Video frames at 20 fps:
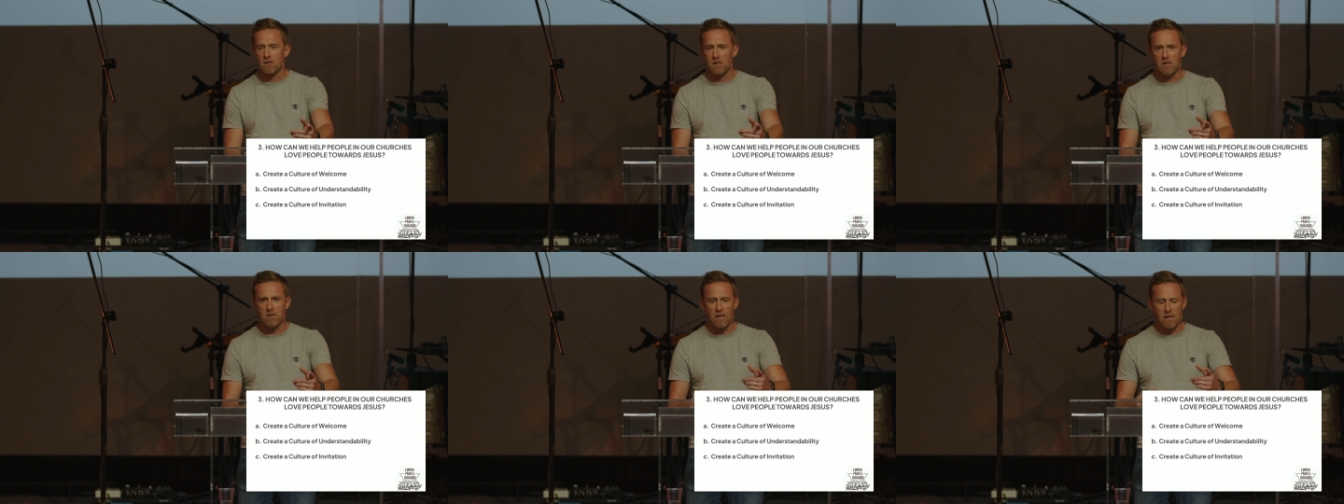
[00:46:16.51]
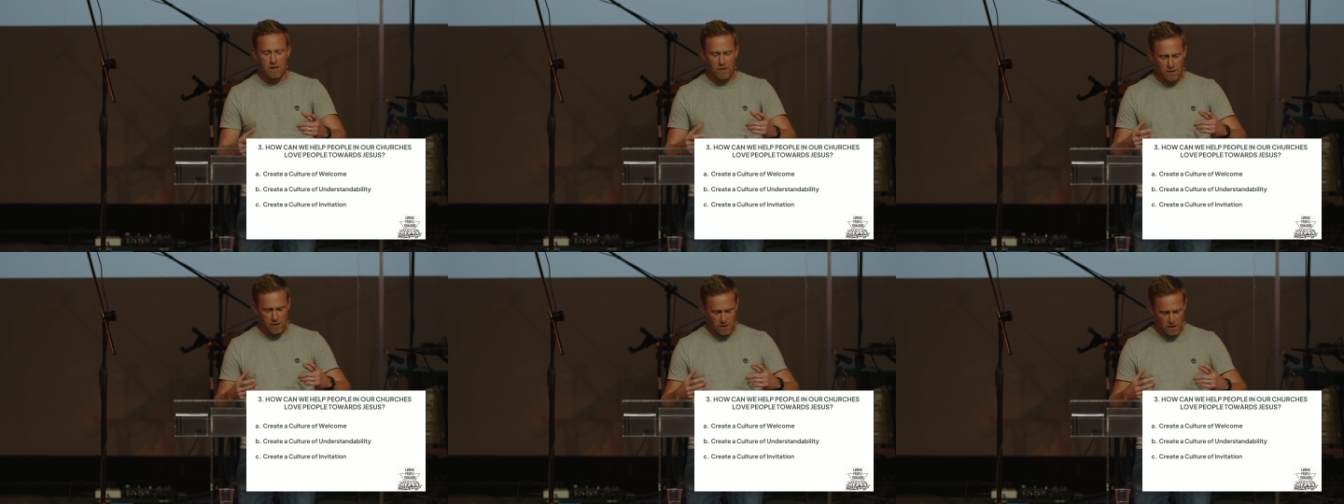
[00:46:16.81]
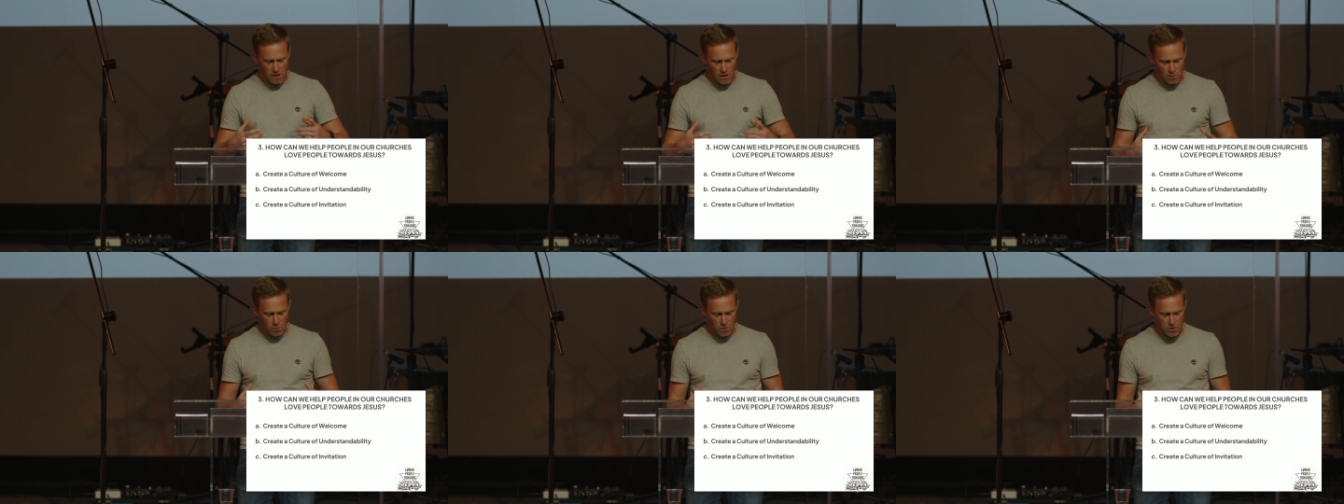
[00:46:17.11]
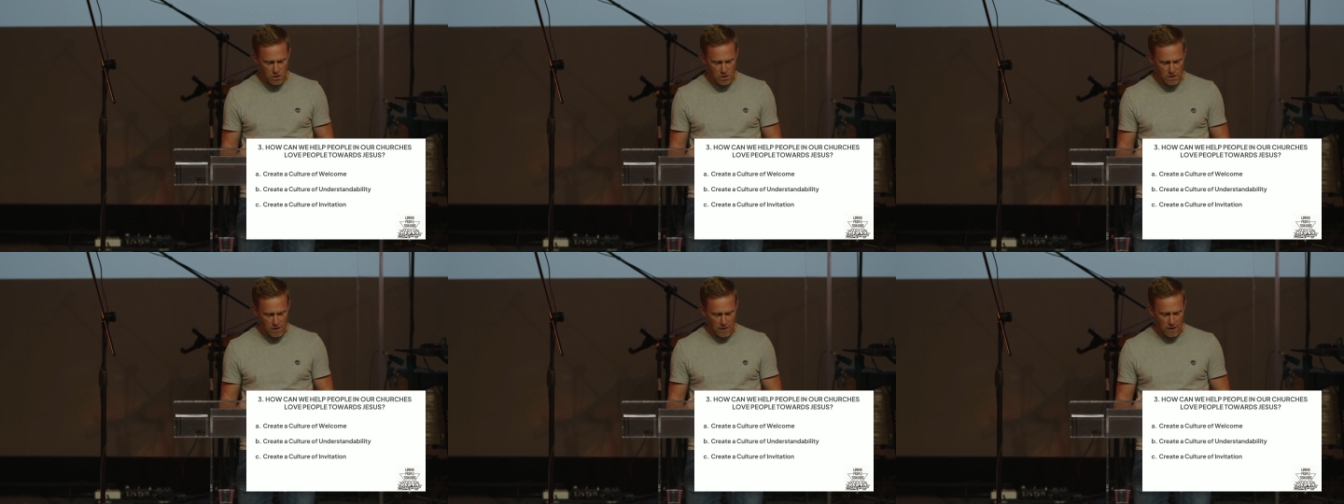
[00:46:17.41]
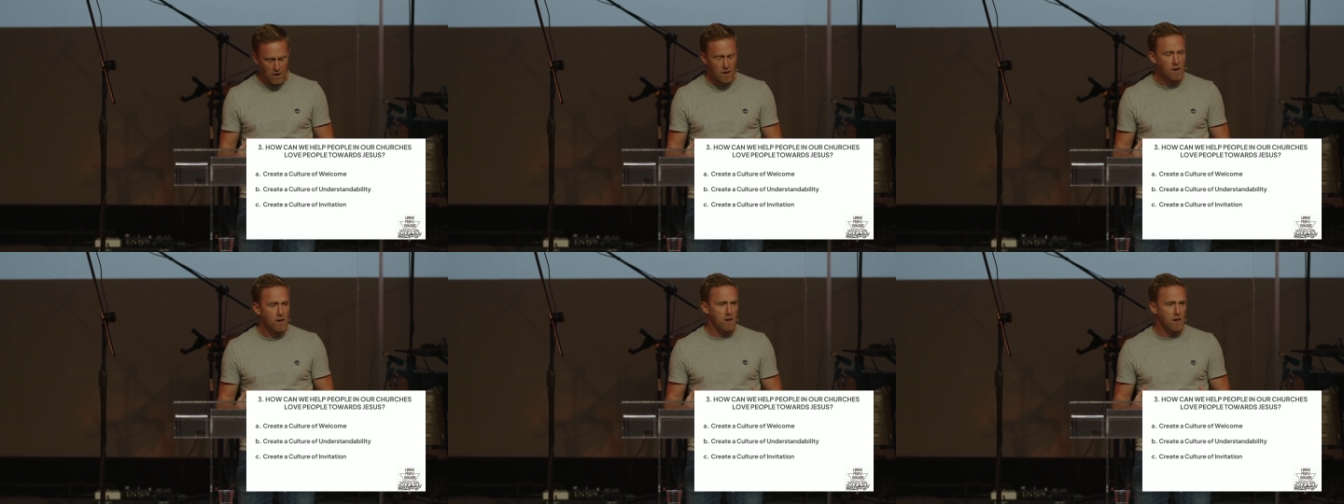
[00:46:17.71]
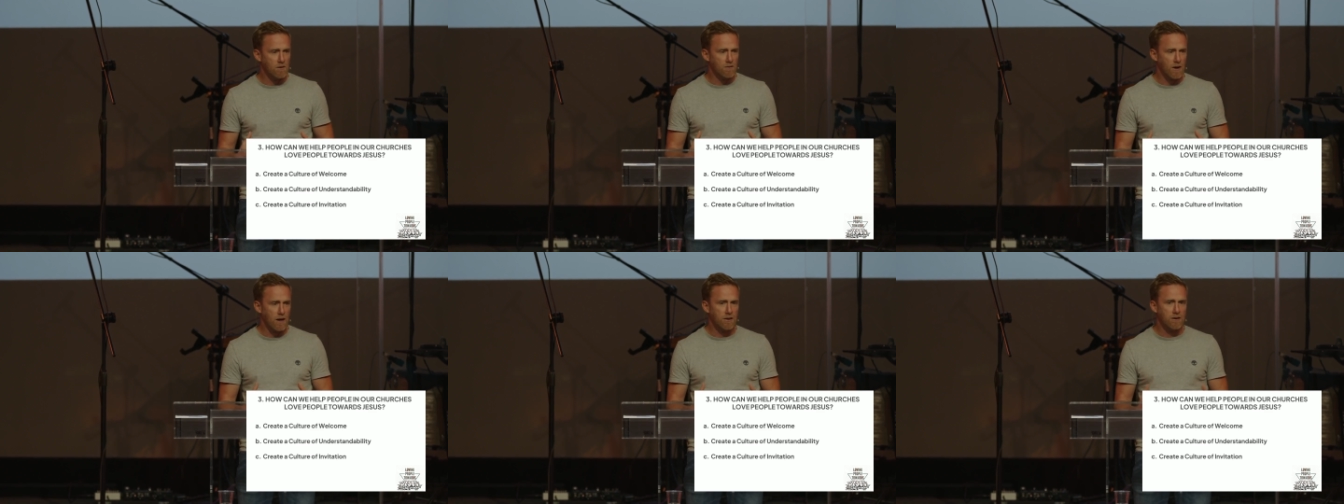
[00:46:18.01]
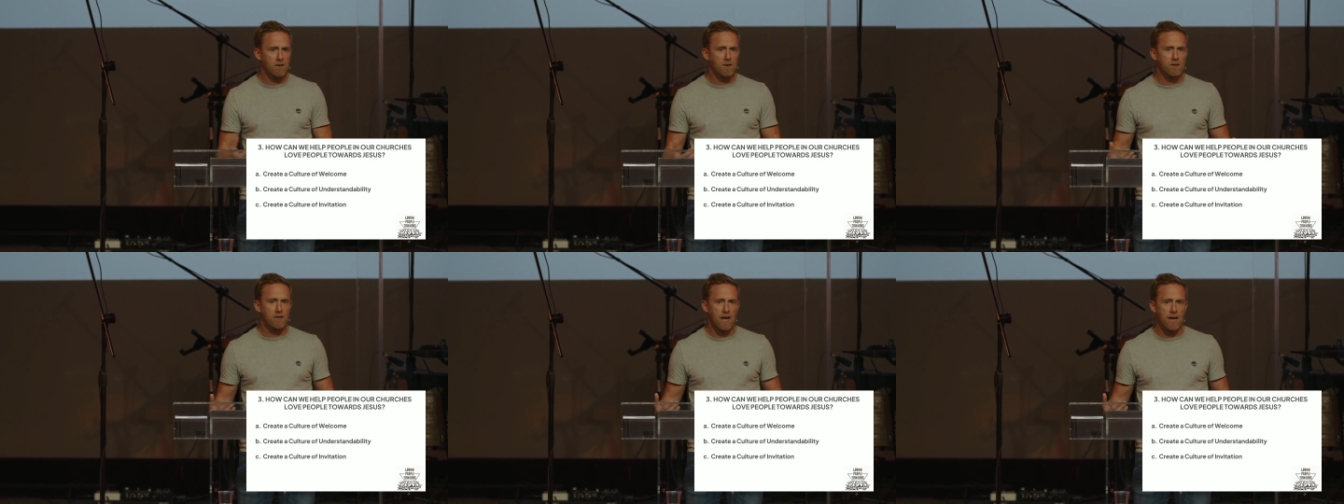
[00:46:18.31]
So you need a culture of
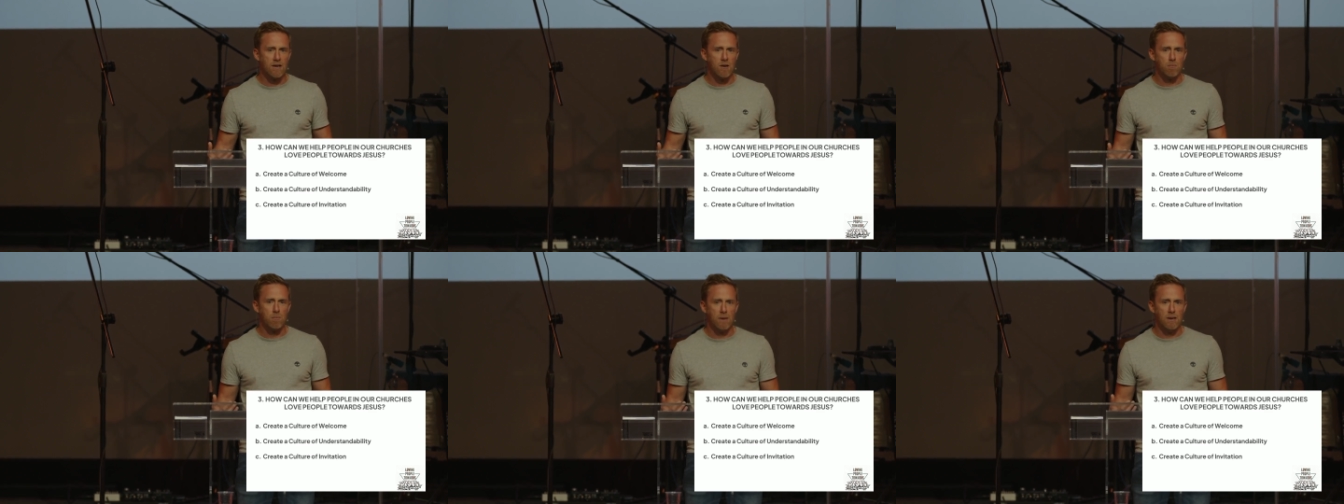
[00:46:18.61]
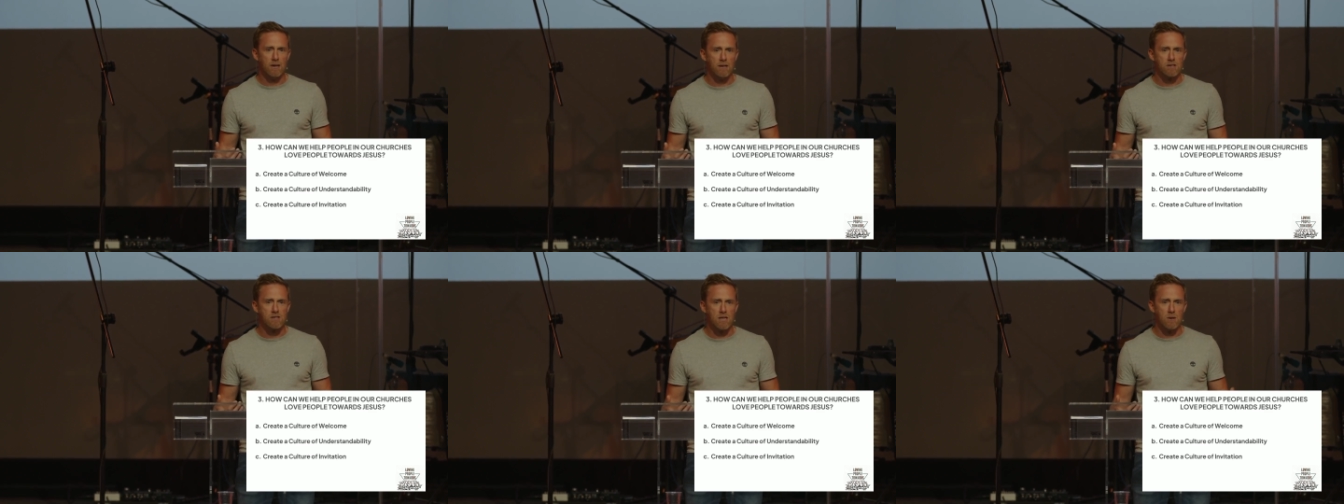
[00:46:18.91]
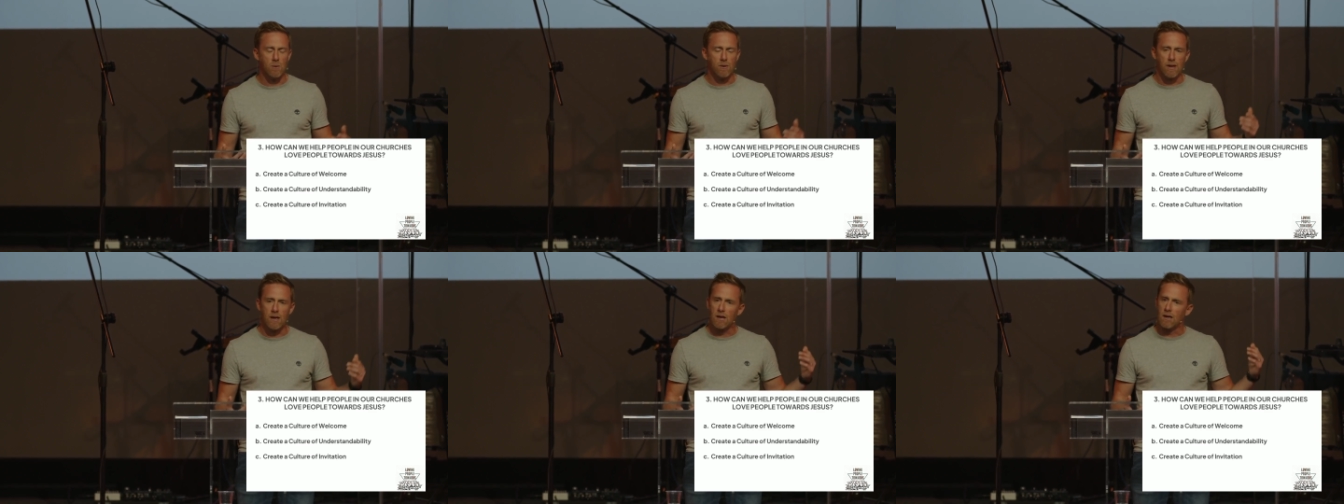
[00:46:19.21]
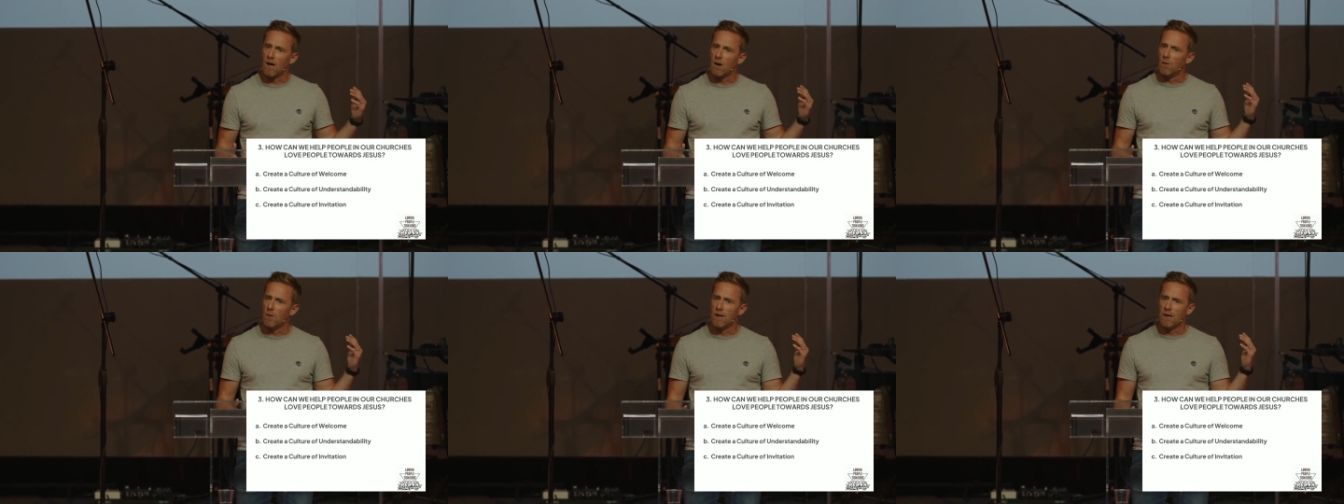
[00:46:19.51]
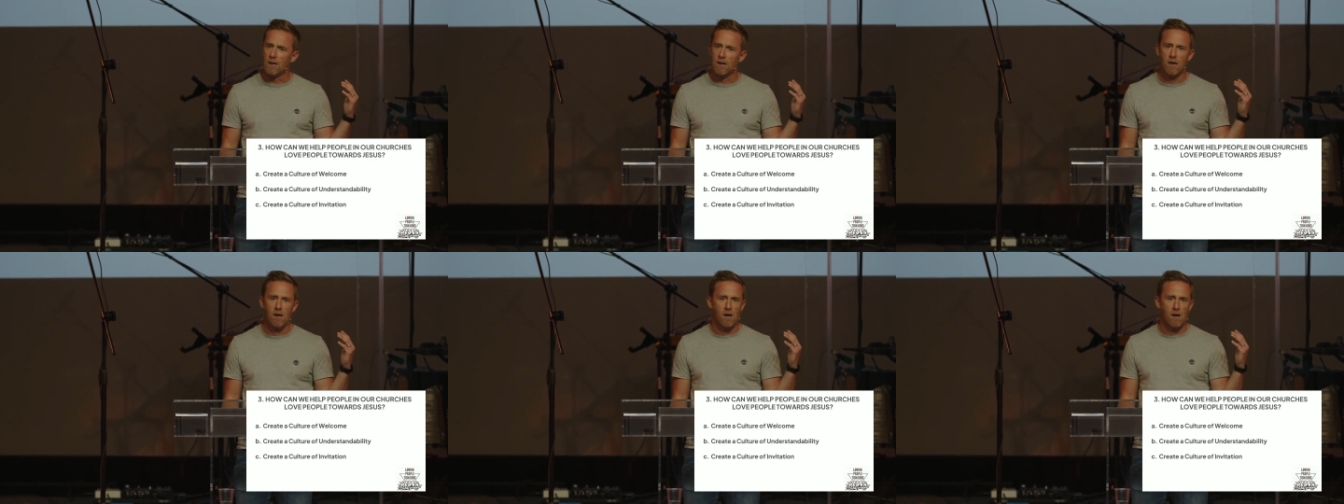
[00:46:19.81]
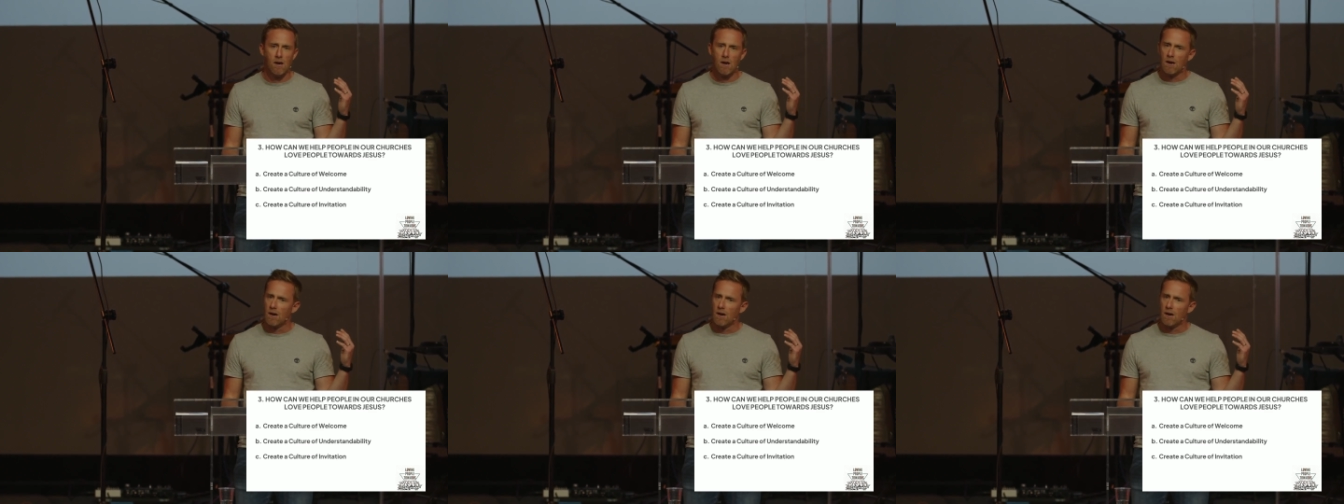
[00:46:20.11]
understandability where they're going,